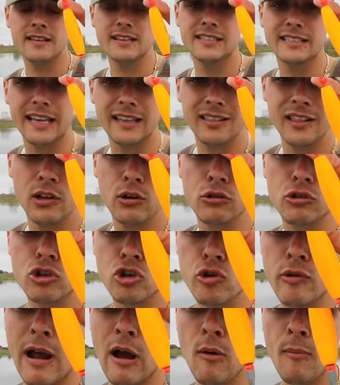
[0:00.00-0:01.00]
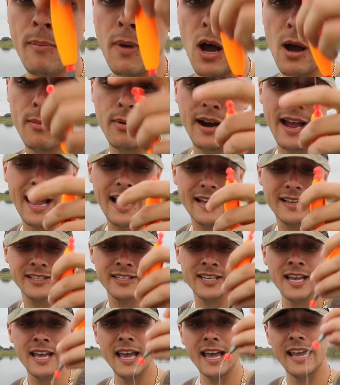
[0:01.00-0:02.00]
this like little trout bobber. It
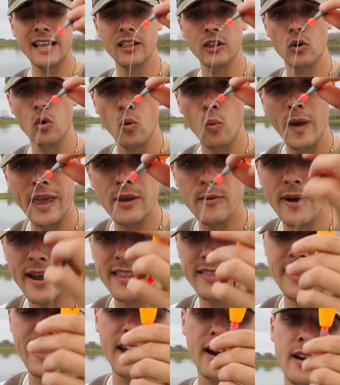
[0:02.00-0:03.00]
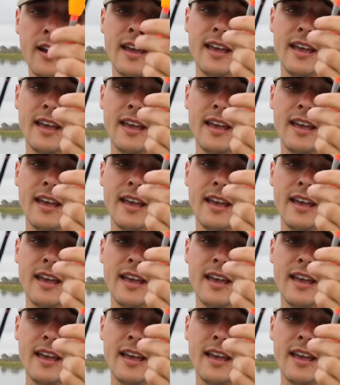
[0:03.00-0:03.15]
has a little weight right there,